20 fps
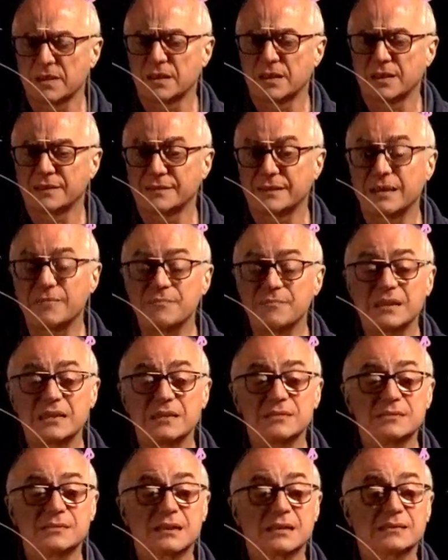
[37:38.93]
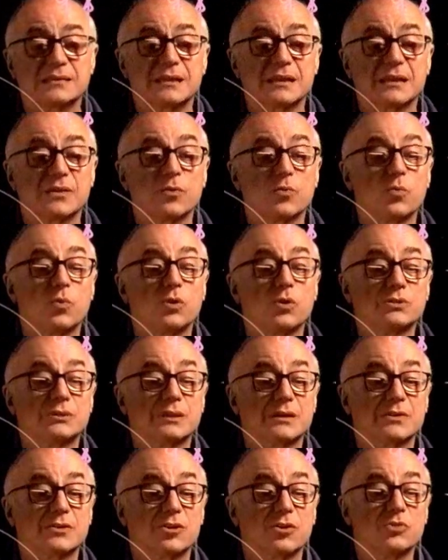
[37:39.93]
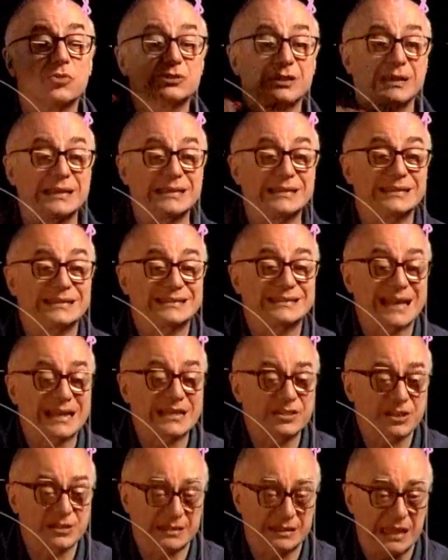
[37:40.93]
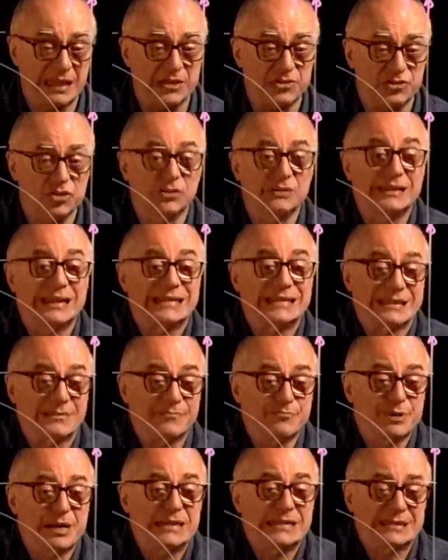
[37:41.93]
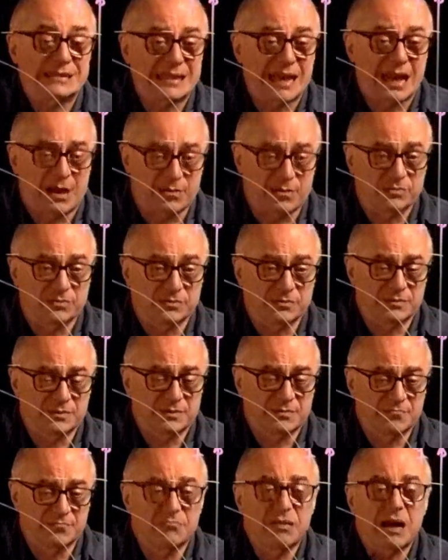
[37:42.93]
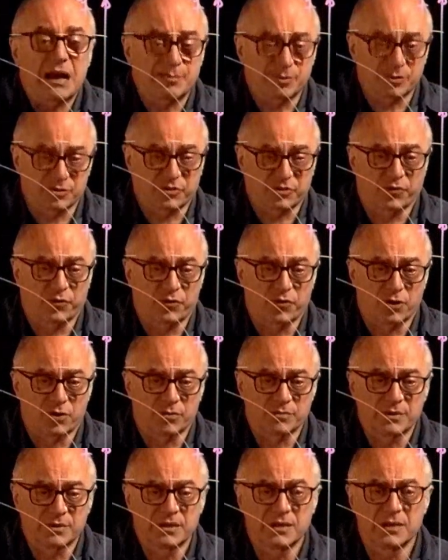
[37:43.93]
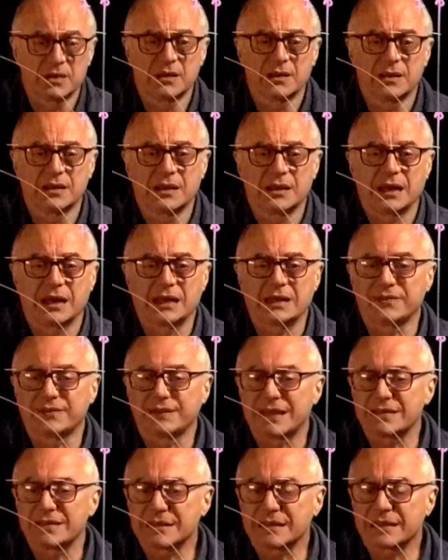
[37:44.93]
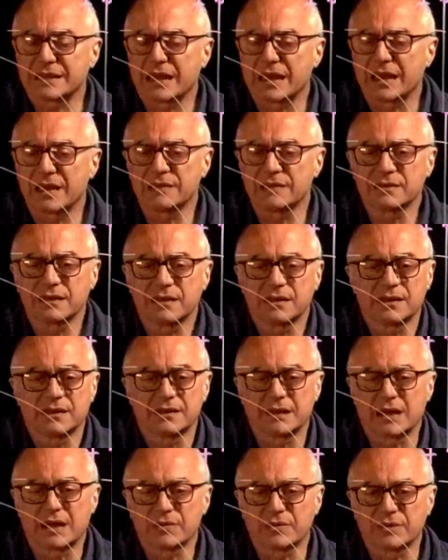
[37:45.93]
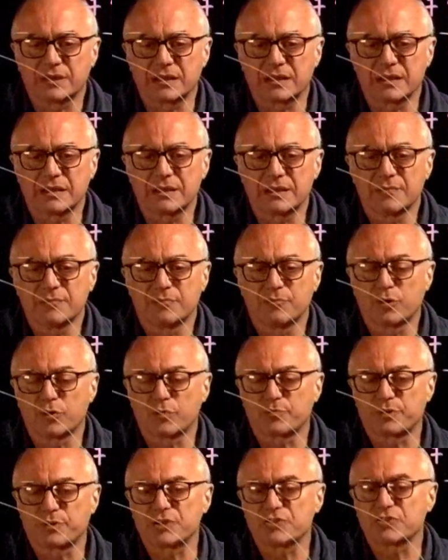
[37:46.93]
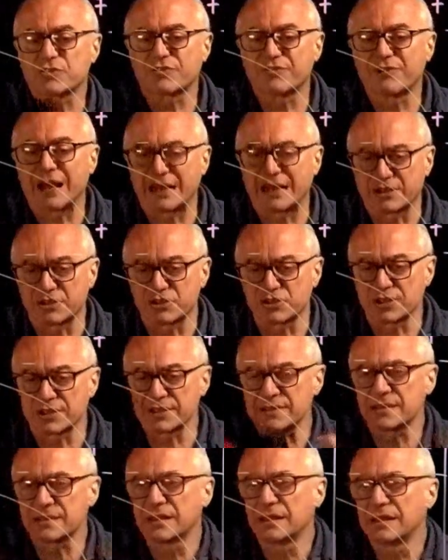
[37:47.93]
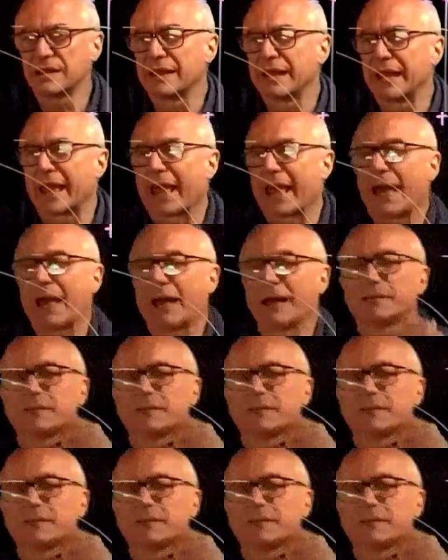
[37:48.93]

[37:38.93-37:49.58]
That means that the water goes in such a tension that it breaks down, bubbles form. And if that's the case, now the pore pressure vanishes, and